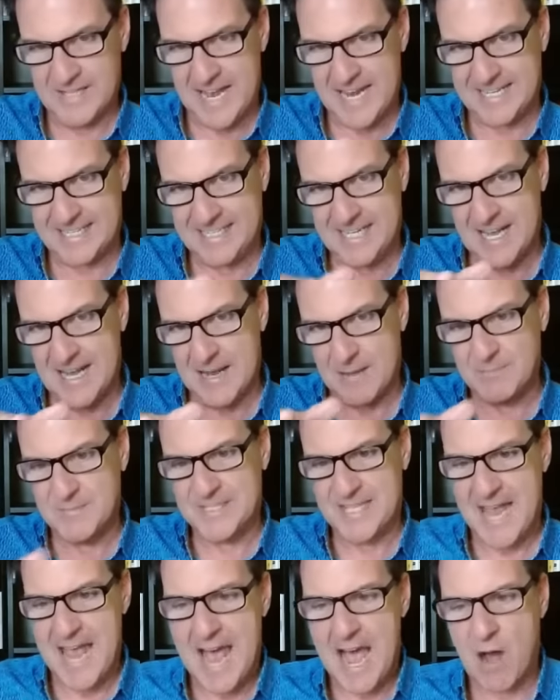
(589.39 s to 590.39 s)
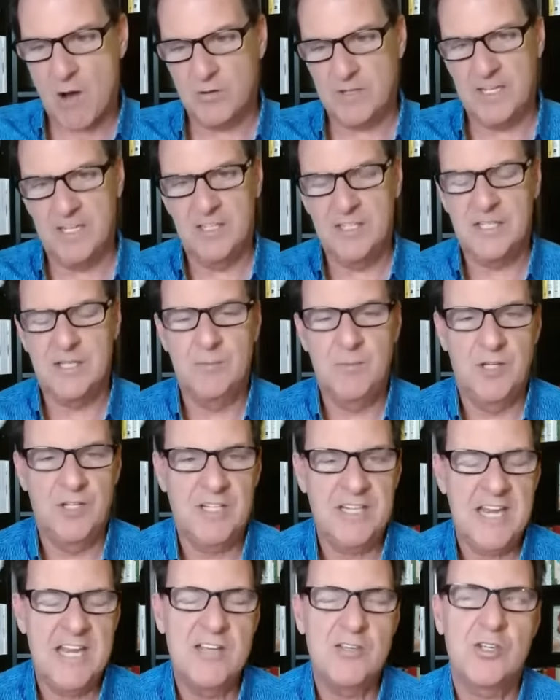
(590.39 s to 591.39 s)
that comes out in
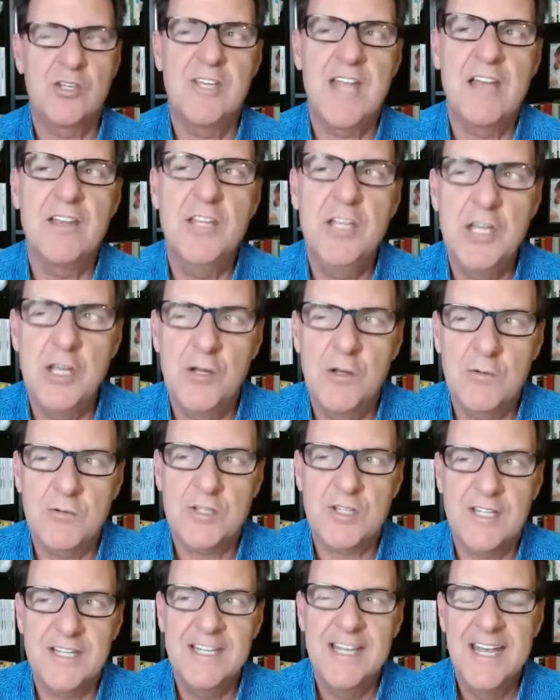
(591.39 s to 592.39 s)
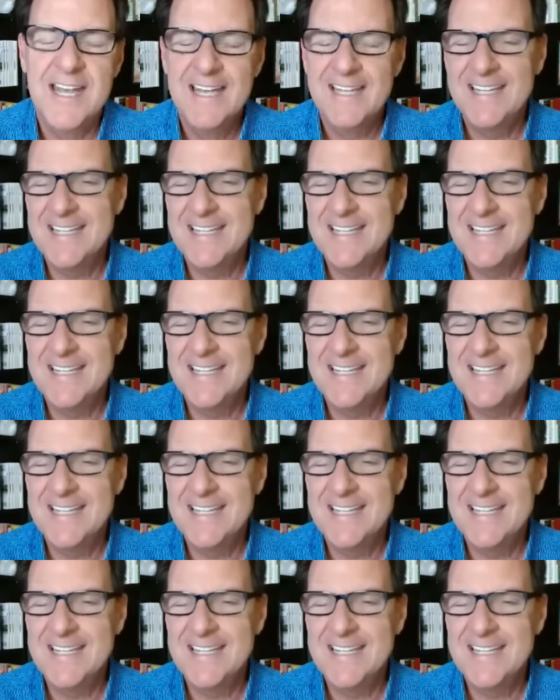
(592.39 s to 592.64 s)
communication. Now, usually